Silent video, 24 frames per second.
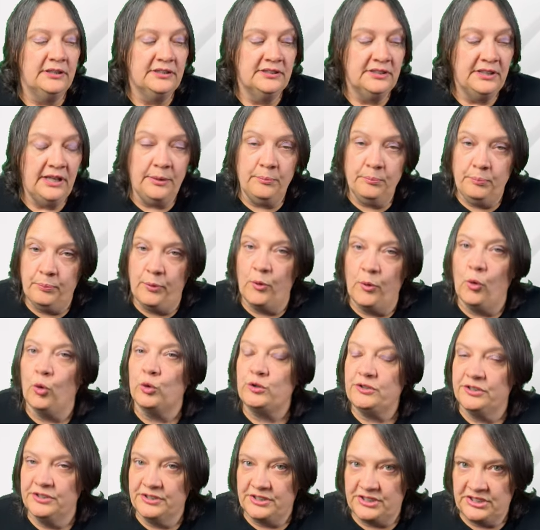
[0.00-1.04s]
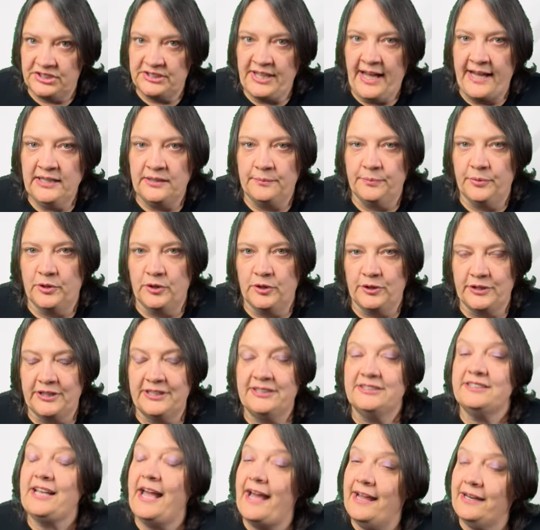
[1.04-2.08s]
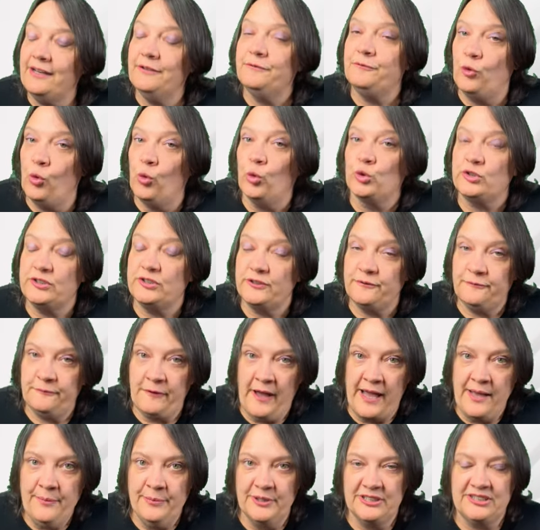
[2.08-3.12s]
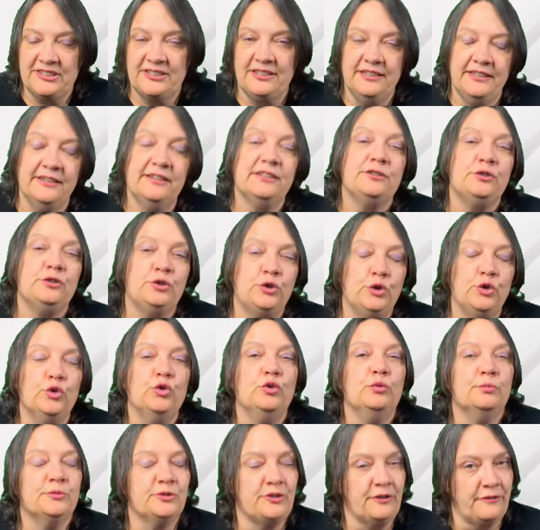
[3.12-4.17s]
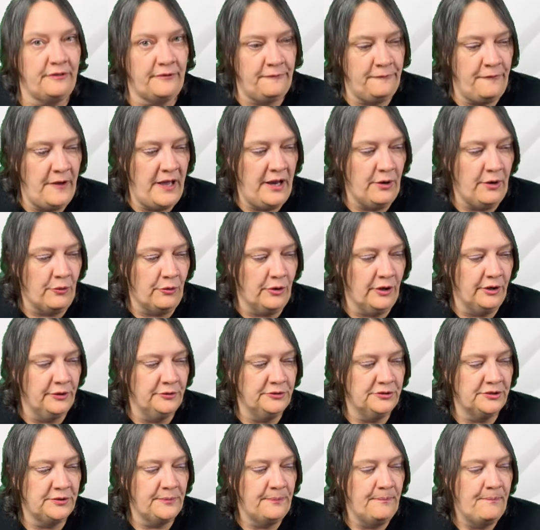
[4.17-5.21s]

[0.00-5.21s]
important state buildings, and of course, famously, the tombs of the pharaohs.